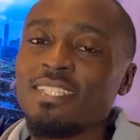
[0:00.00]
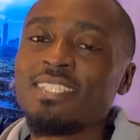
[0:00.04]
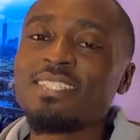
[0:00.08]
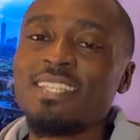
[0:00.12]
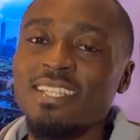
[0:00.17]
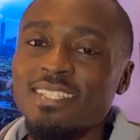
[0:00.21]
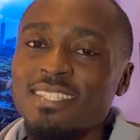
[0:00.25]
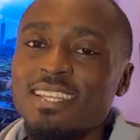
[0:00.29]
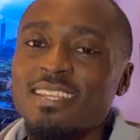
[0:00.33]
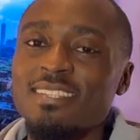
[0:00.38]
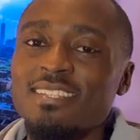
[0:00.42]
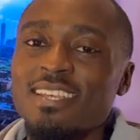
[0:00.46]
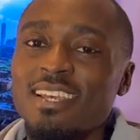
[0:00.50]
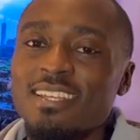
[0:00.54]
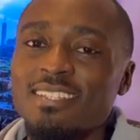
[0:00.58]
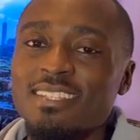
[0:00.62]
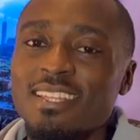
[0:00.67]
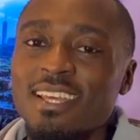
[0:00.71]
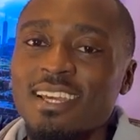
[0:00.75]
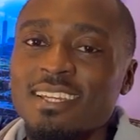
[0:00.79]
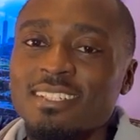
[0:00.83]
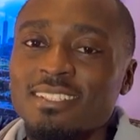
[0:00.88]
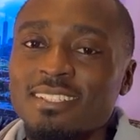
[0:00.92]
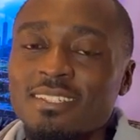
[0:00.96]
It's as easy
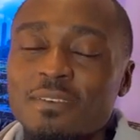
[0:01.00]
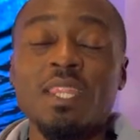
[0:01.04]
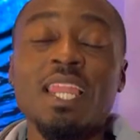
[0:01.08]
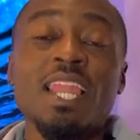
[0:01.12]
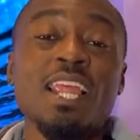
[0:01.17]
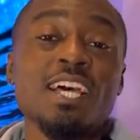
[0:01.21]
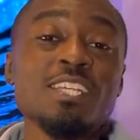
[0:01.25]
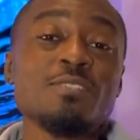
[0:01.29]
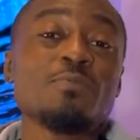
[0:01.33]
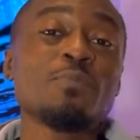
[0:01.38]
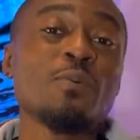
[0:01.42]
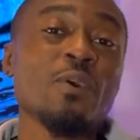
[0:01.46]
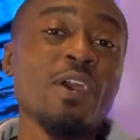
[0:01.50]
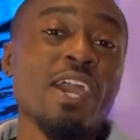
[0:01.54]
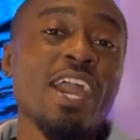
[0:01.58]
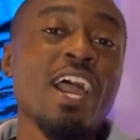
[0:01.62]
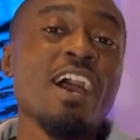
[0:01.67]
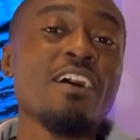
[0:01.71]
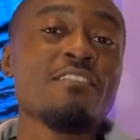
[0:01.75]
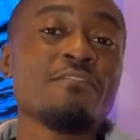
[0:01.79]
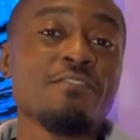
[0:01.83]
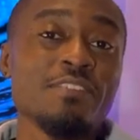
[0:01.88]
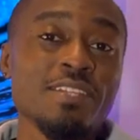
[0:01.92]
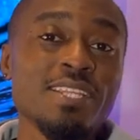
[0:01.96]
as that. The last pro I
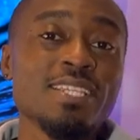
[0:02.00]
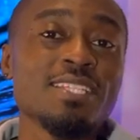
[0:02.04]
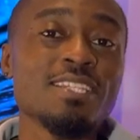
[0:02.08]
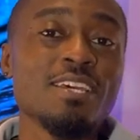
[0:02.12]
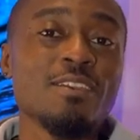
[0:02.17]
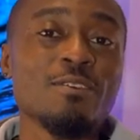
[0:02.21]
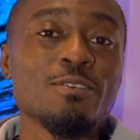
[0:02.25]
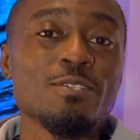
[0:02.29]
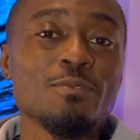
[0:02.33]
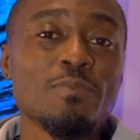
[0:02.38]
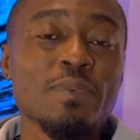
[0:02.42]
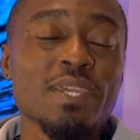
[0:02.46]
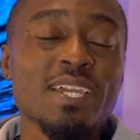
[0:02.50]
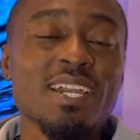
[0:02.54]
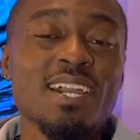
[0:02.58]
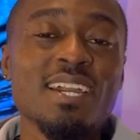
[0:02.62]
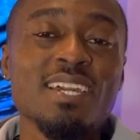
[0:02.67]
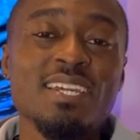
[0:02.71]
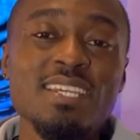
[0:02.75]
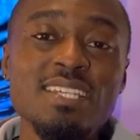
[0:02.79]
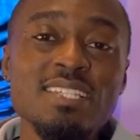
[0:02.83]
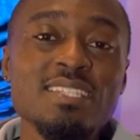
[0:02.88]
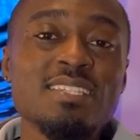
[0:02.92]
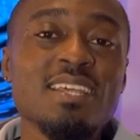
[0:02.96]
have for the Sonos
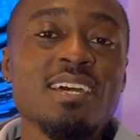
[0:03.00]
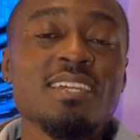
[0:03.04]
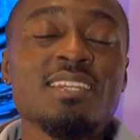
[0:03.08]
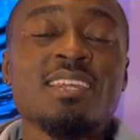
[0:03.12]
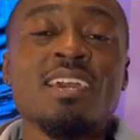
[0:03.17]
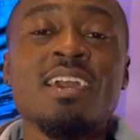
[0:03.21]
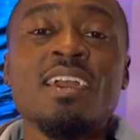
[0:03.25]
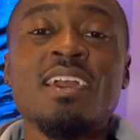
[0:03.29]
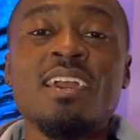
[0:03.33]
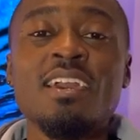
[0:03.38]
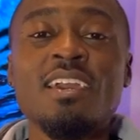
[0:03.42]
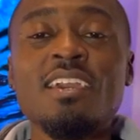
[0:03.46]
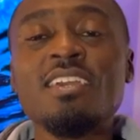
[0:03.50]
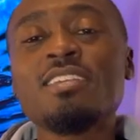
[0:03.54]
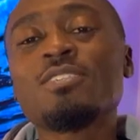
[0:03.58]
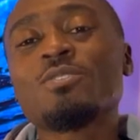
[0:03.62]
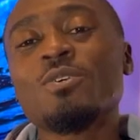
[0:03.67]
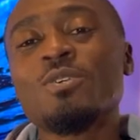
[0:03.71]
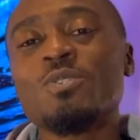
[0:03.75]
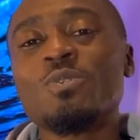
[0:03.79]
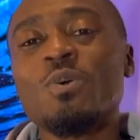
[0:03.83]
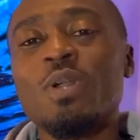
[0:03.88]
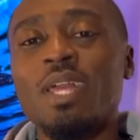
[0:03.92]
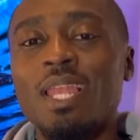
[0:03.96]
speaker is that
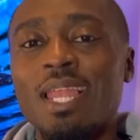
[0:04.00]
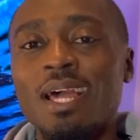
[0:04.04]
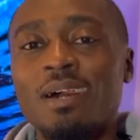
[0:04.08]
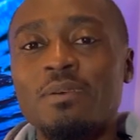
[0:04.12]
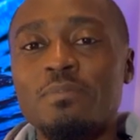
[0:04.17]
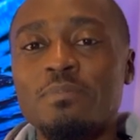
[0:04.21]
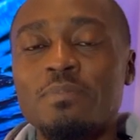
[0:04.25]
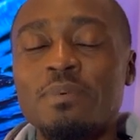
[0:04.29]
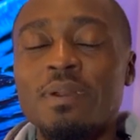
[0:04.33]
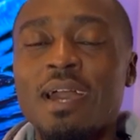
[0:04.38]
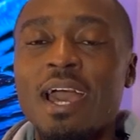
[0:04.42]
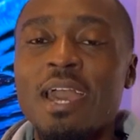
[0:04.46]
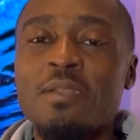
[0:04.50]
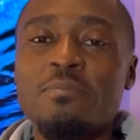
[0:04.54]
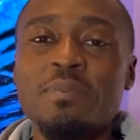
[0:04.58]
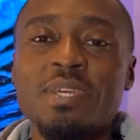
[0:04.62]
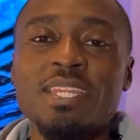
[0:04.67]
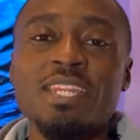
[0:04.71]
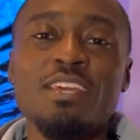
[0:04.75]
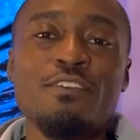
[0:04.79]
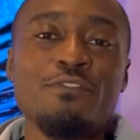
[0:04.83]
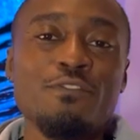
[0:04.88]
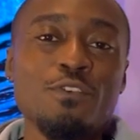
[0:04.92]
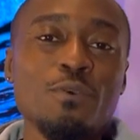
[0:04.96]
it's also a lamp. I
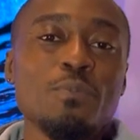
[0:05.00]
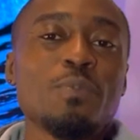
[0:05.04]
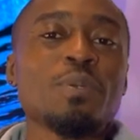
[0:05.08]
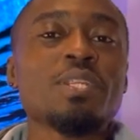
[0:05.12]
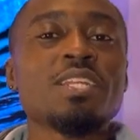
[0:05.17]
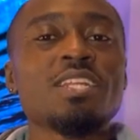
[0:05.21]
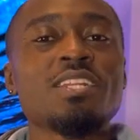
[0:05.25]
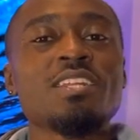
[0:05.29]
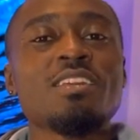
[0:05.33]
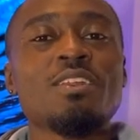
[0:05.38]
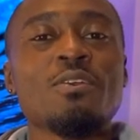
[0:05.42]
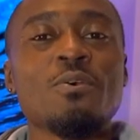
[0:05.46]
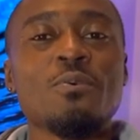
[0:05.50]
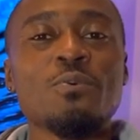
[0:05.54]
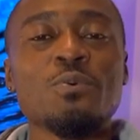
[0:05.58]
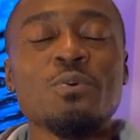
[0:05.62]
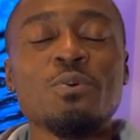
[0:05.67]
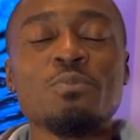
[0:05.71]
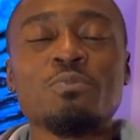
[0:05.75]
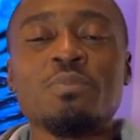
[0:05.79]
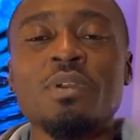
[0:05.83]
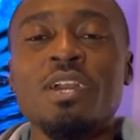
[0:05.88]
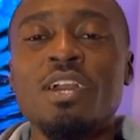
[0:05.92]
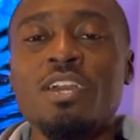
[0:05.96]
mean if you put it in a
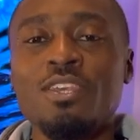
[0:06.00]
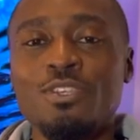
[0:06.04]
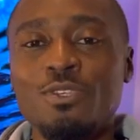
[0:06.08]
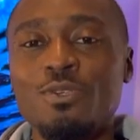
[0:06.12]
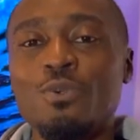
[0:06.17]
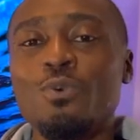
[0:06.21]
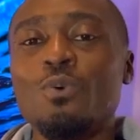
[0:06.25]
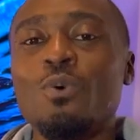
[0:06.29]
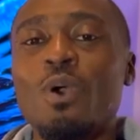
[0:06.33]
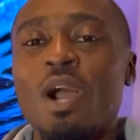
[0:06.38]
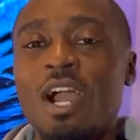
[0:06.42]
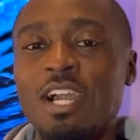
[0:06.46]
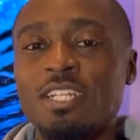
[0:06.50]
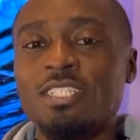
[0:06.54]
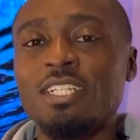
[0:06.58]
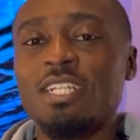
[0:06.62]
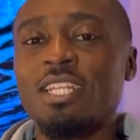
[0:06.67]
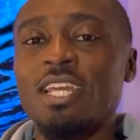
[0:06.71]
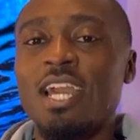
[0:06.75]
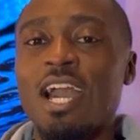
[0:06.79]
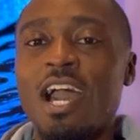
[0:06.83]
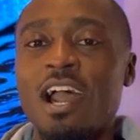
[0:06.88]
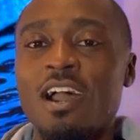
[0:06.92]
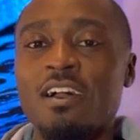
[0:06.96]
room, you
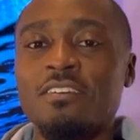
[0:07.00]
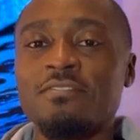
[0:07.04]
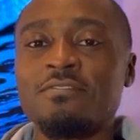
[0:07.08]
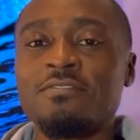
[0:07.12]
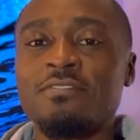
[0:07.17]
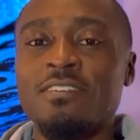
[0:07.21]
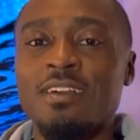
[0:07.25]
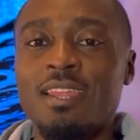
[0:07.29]
actually have